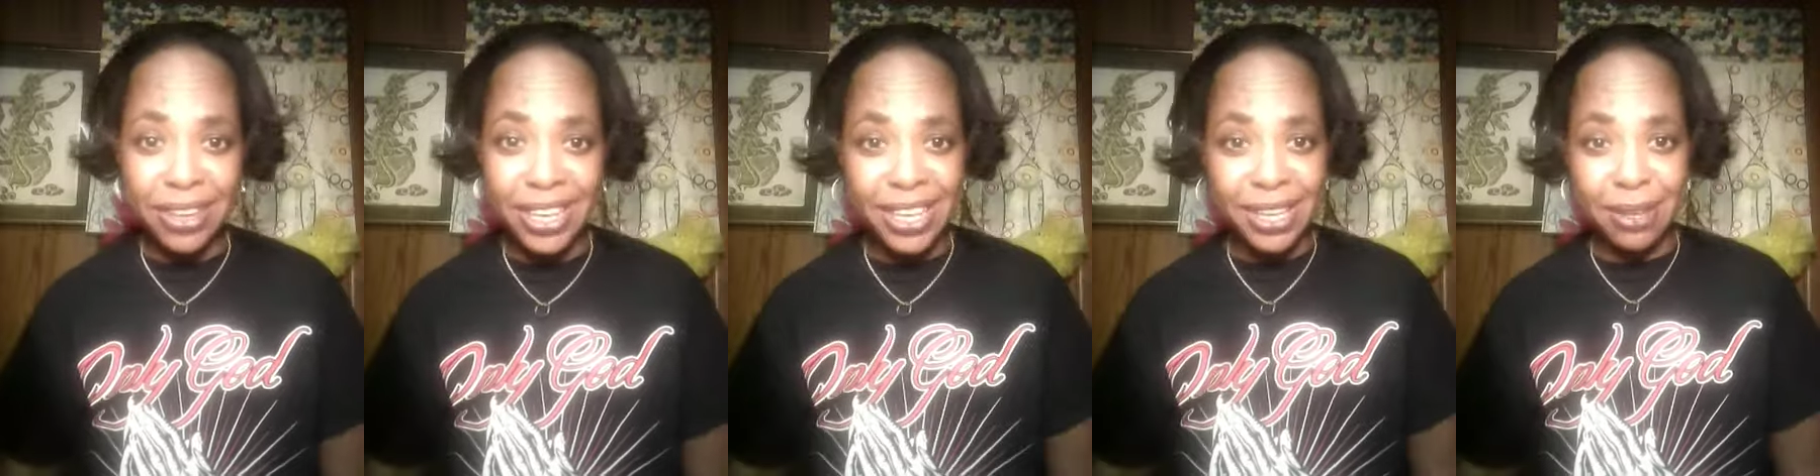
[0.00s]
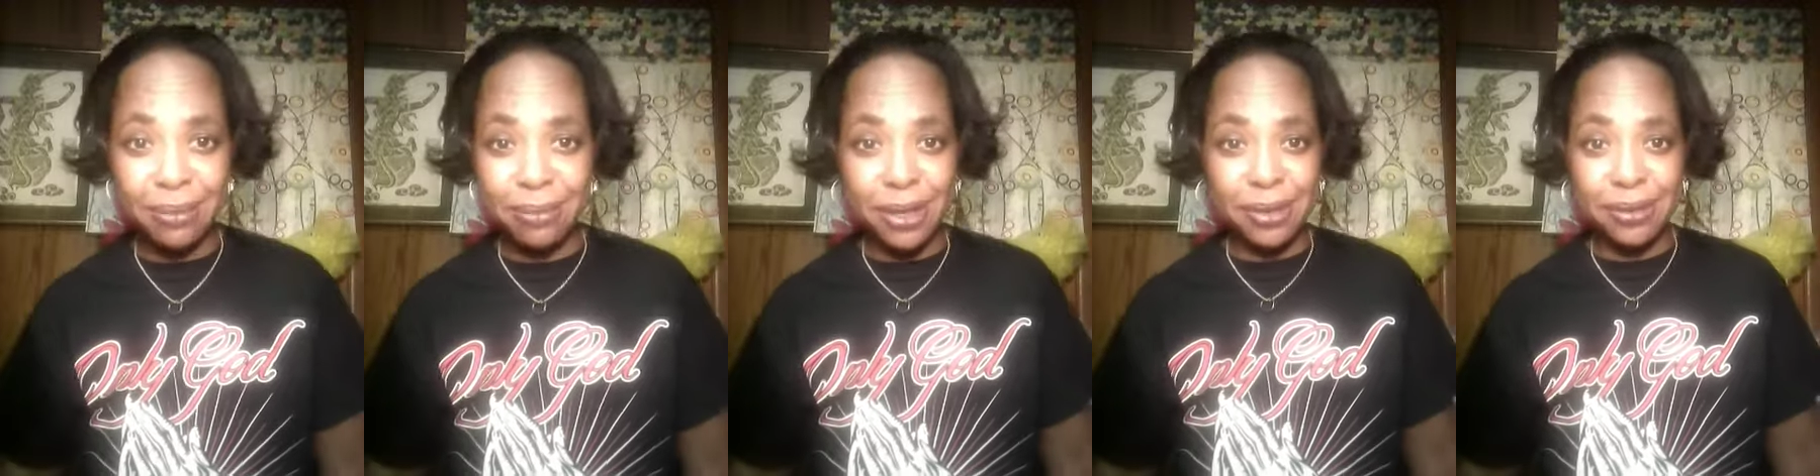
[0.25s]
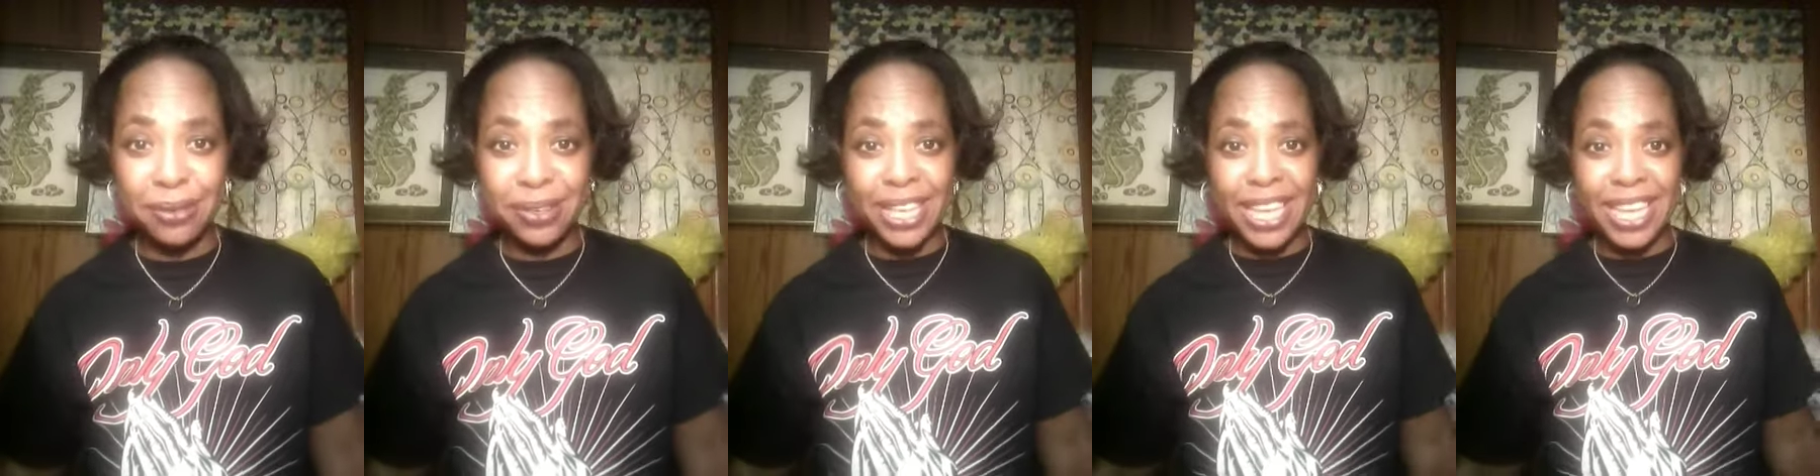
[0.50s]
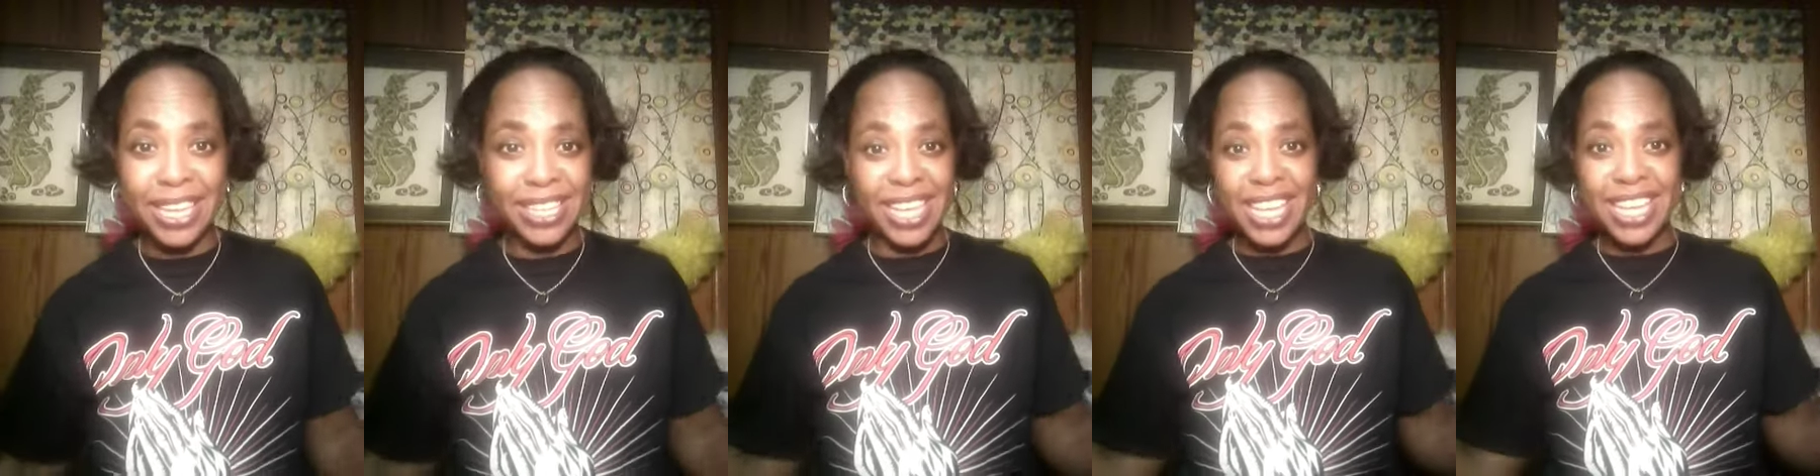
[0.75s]
okay
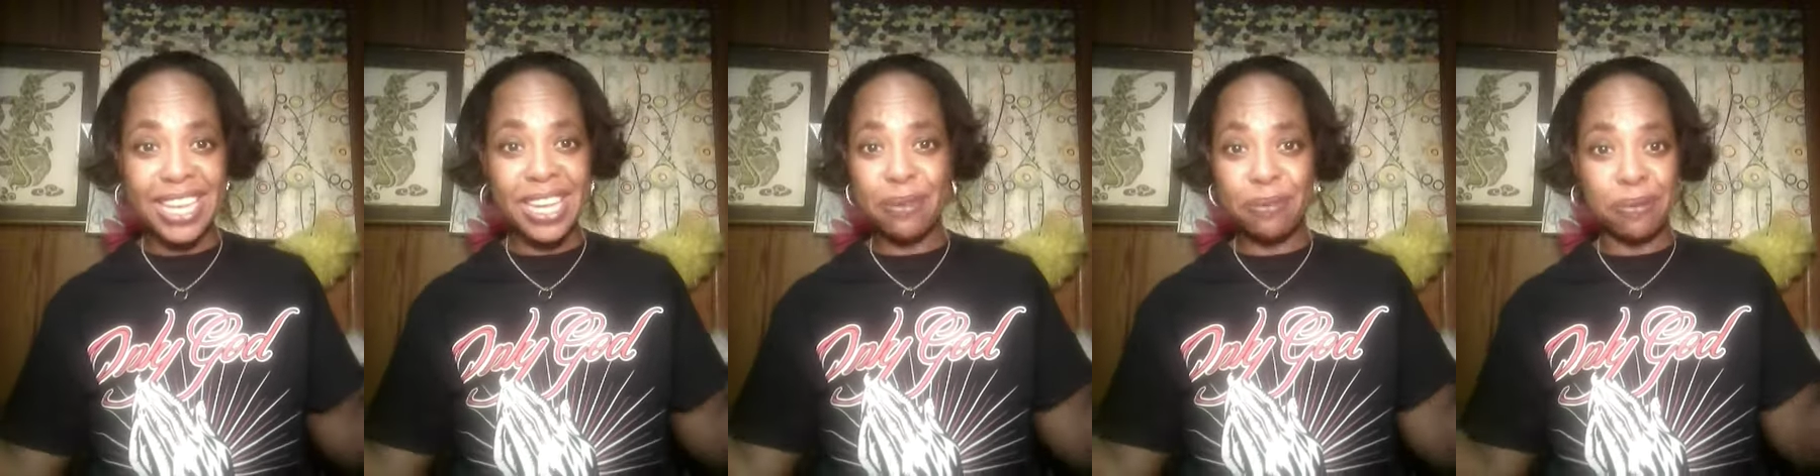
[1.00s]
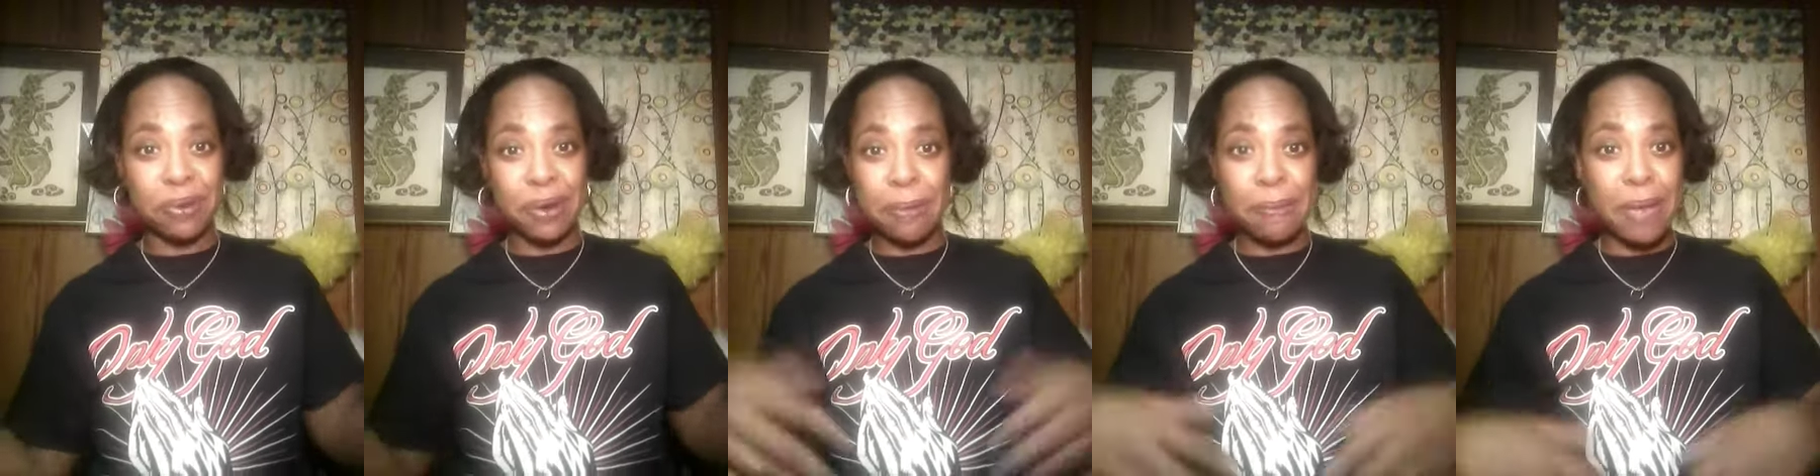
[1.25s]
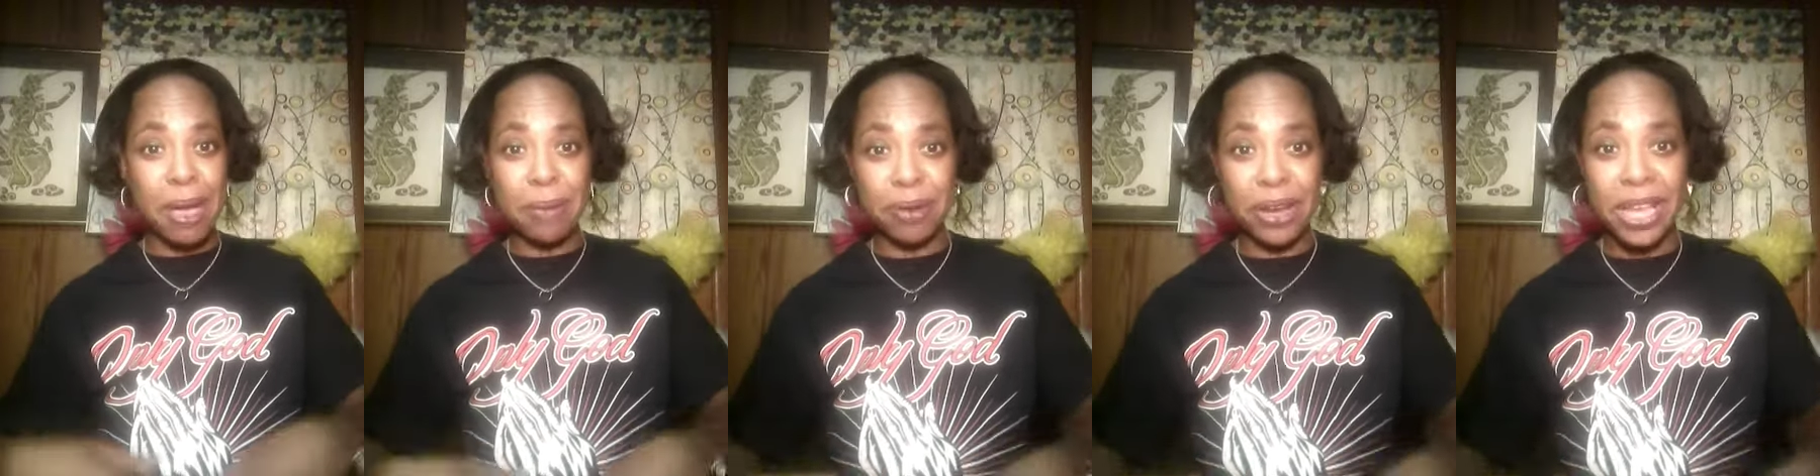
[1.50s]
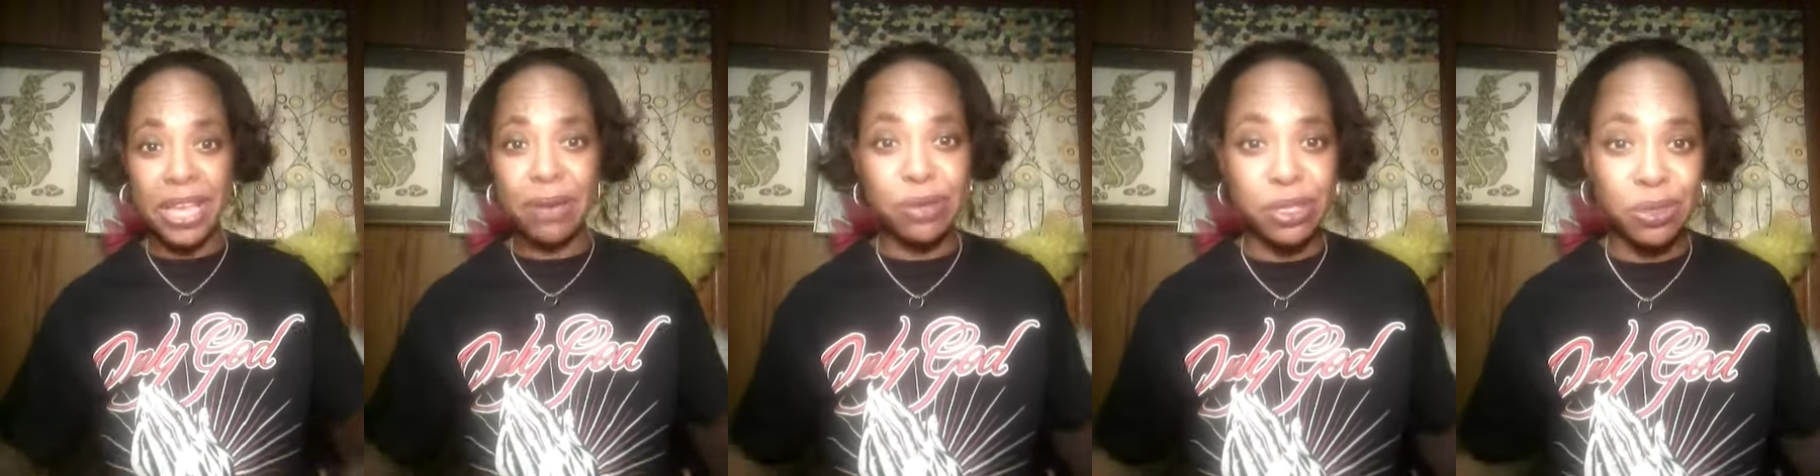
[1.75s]
they didn't even remember he
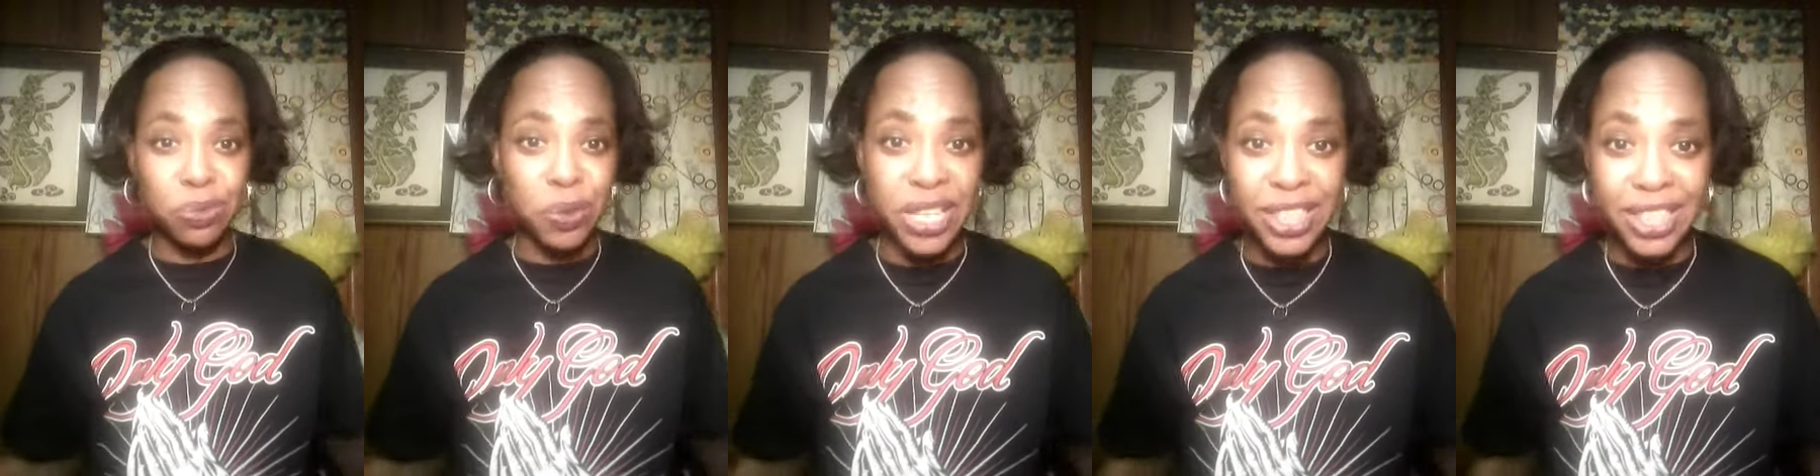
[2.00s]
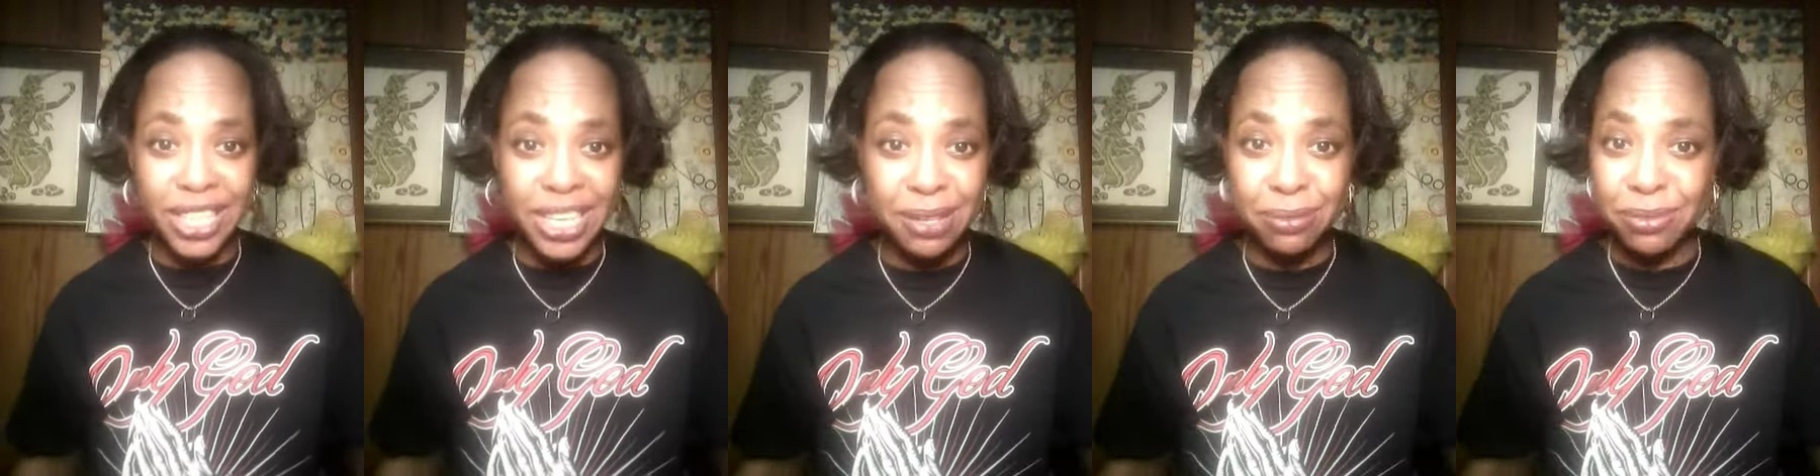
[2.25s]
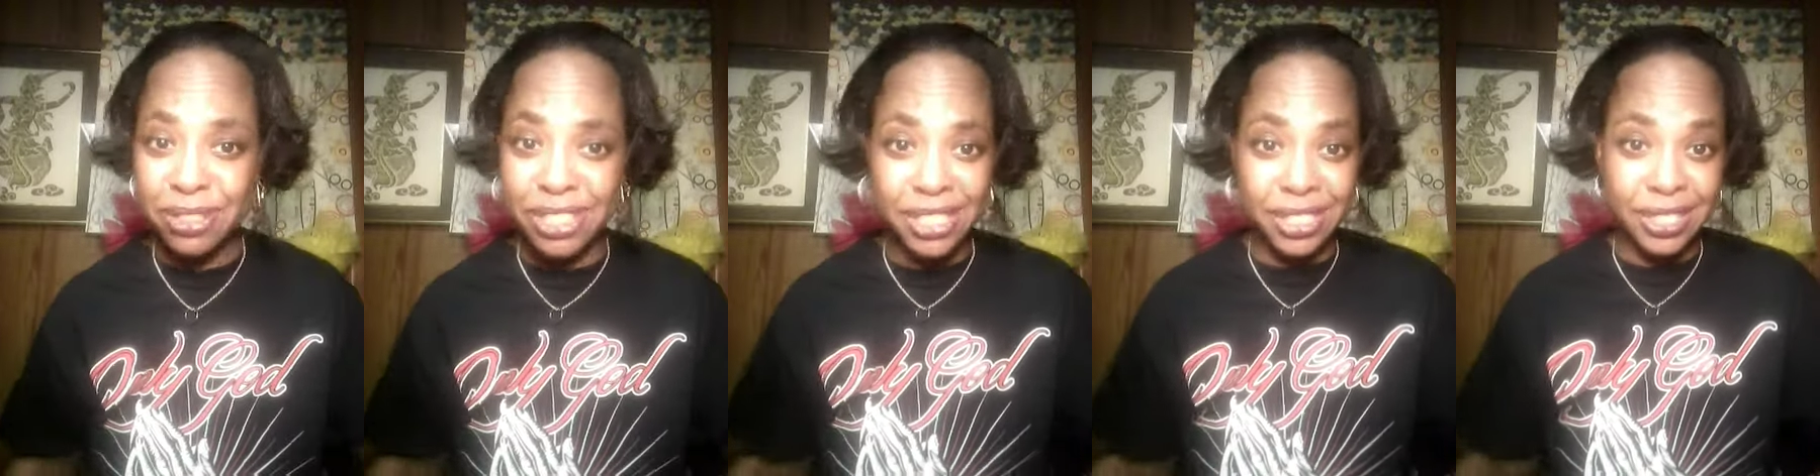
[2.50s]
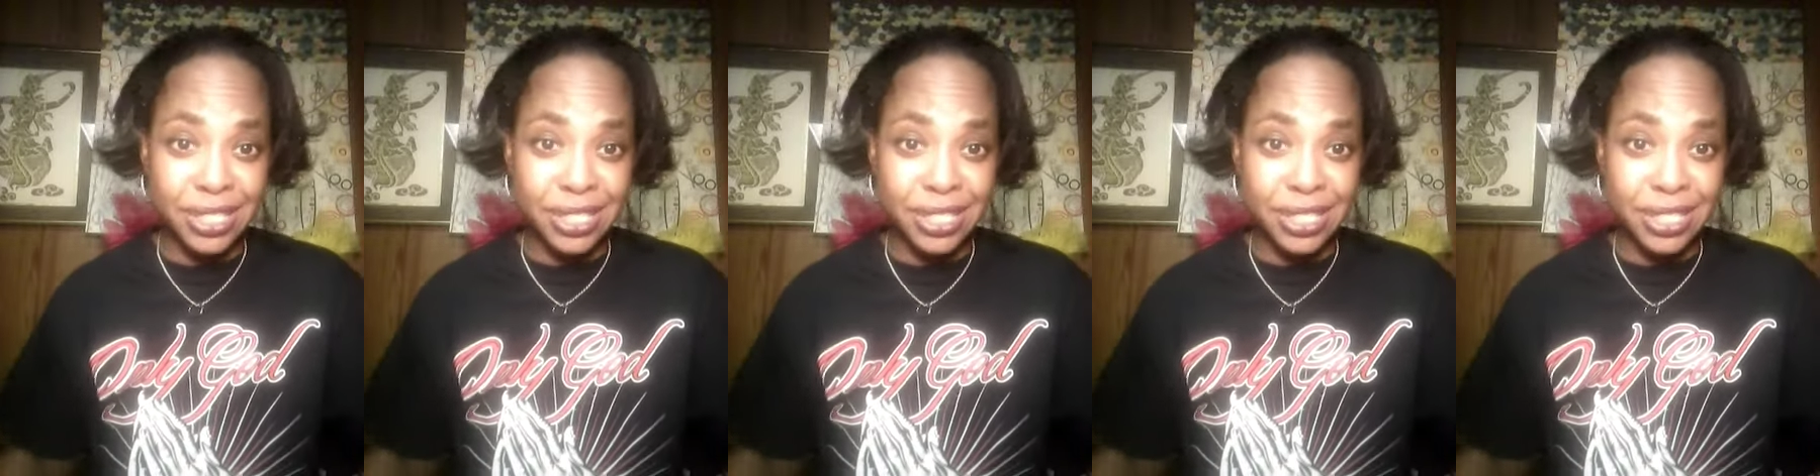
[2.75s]
was with them jesus they